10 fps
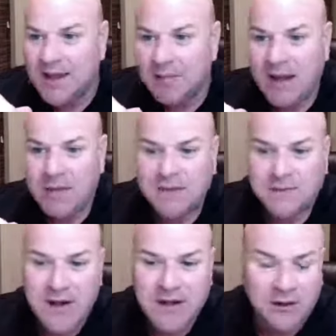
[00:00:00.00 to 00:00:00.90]
my name is
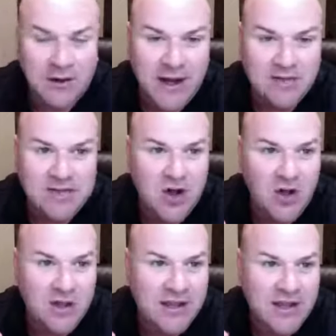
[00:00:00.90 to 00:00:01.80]
Fred Graves,
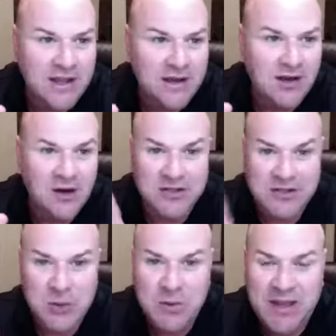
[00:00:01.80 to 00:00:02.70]
calling in or
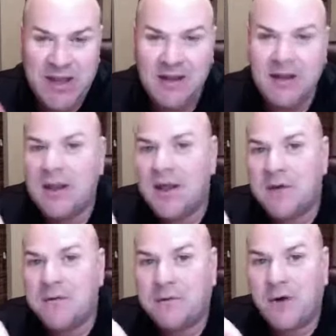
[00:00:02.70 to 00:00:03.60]
zooming in
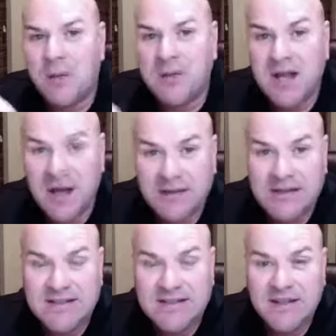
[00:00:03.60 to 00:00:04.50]
from
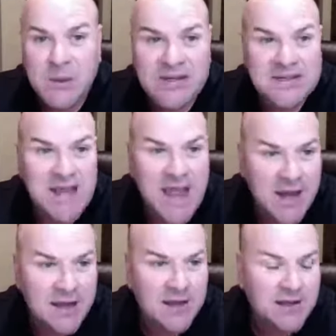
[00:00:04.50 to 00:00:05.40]
Covington,
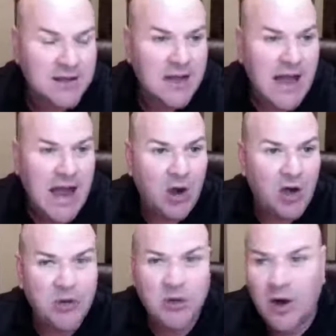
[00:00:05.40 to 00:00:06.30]
Louisiana, our
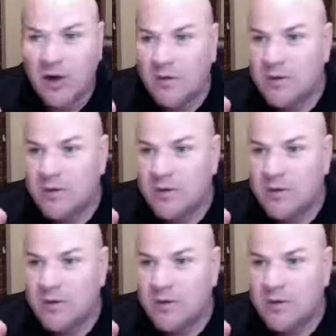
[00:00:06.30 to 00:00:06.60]
new home.